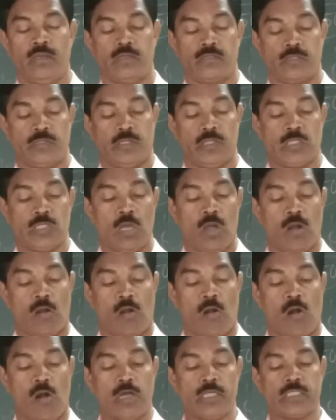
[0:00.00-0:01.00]
So this
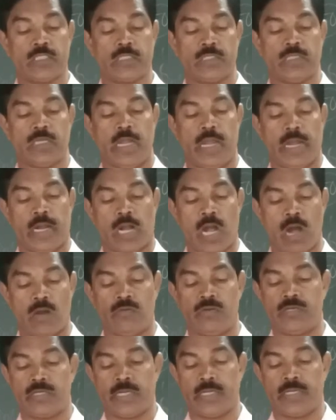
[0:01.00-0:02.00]
cost
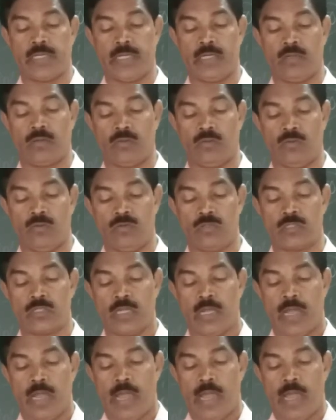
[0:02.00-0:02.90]
accounting includes